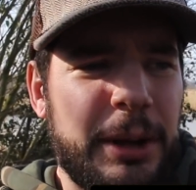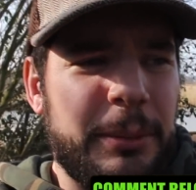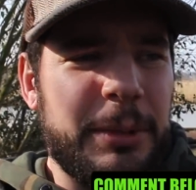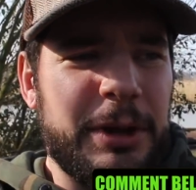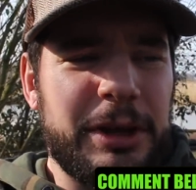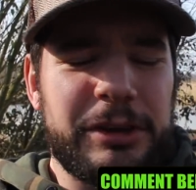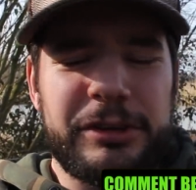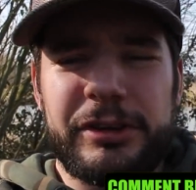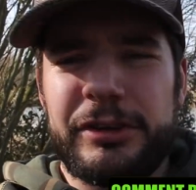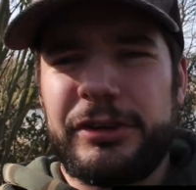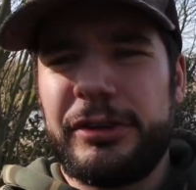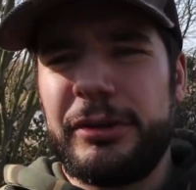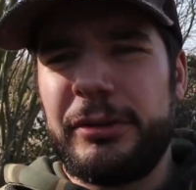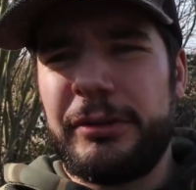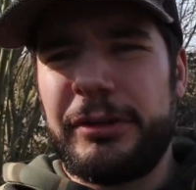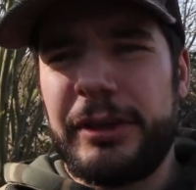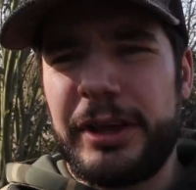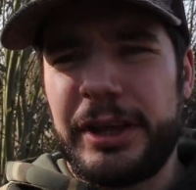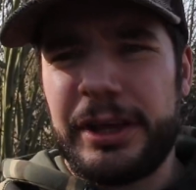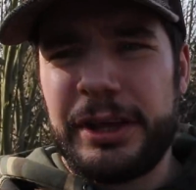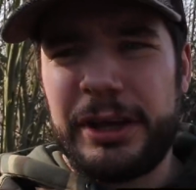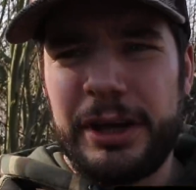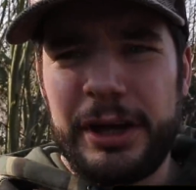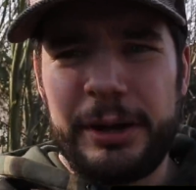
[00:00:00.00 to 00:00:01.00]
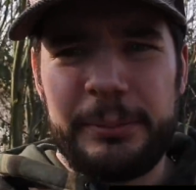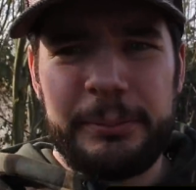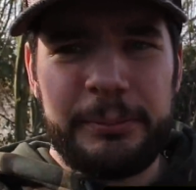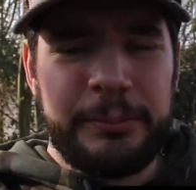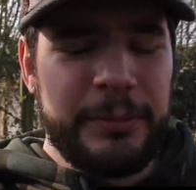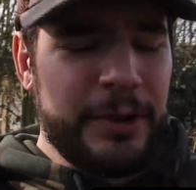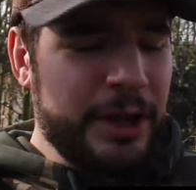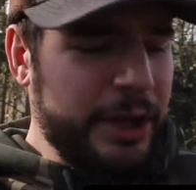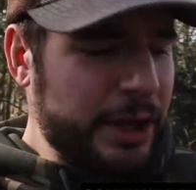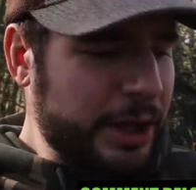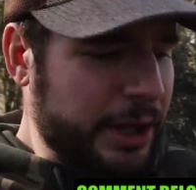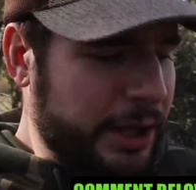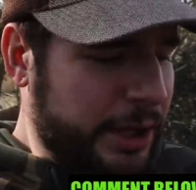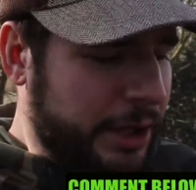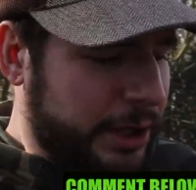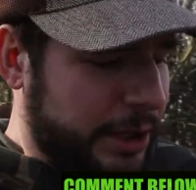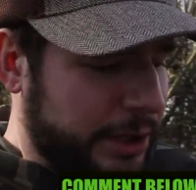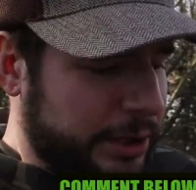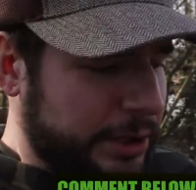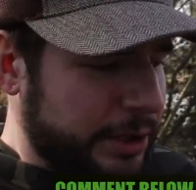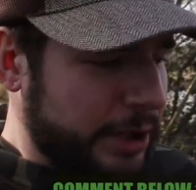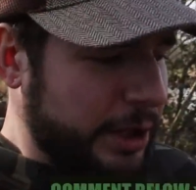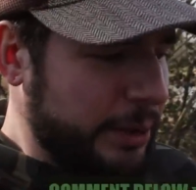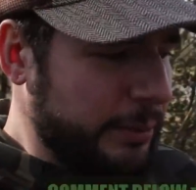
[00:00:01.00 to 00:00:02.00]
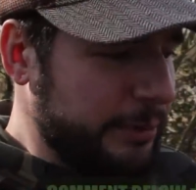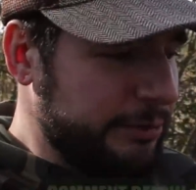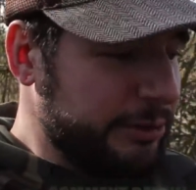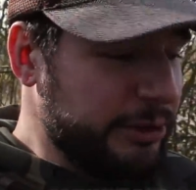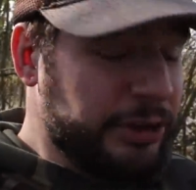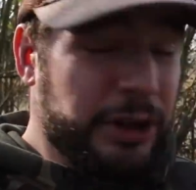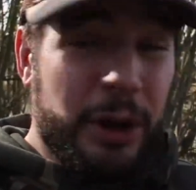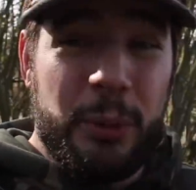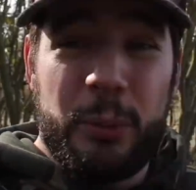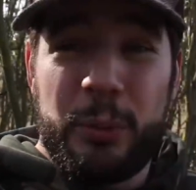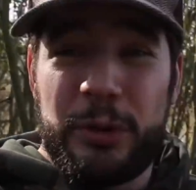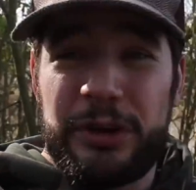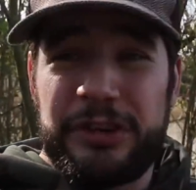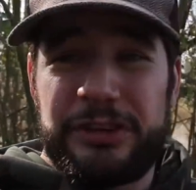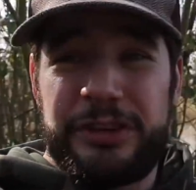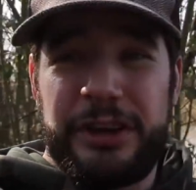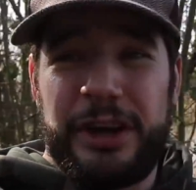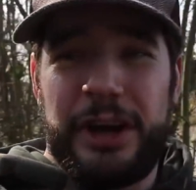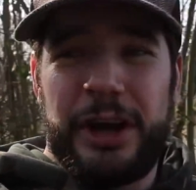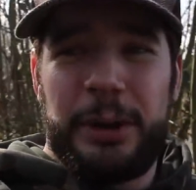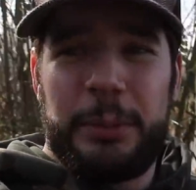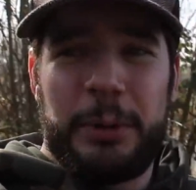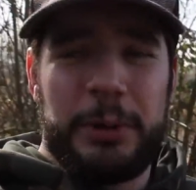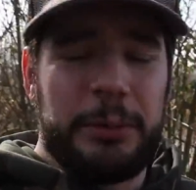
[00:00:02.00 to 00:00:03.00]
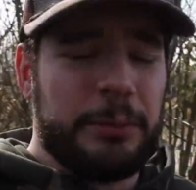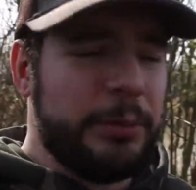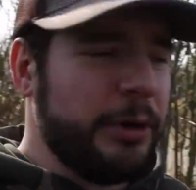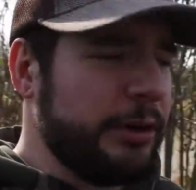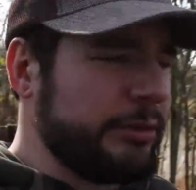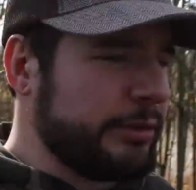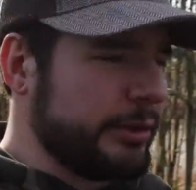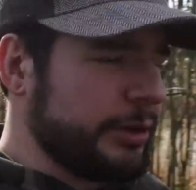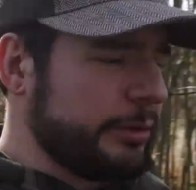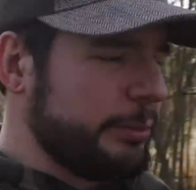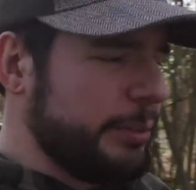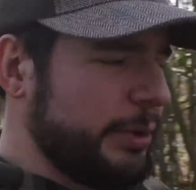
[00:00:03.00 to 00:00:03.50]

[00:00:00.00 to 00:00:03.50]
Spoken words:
because I do think you know, if you don't want to see it, I won't bother.